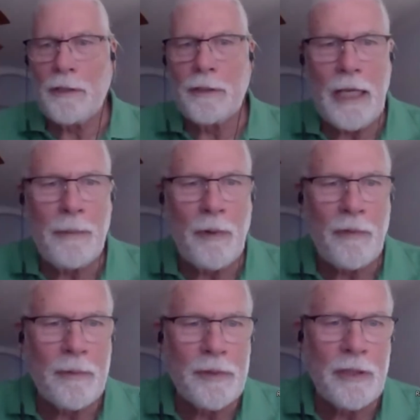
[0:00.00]
the table
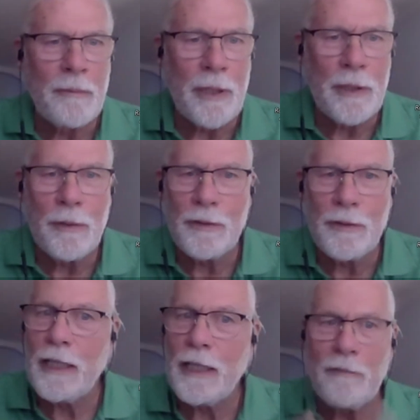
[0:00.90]
from somebody who's
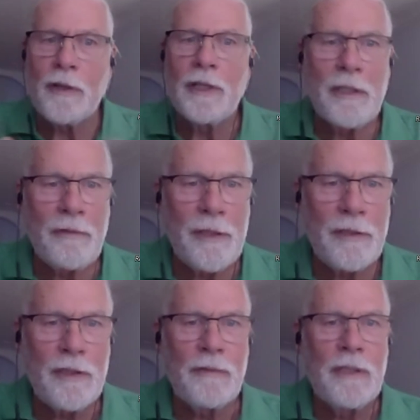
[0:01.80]
getting very
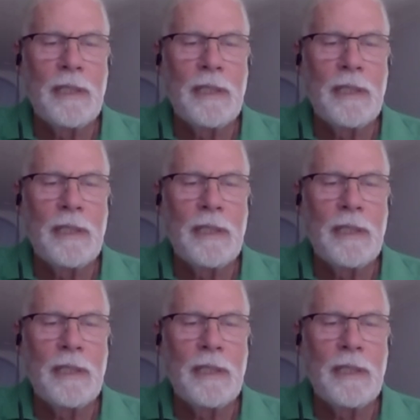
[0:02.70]
defensive.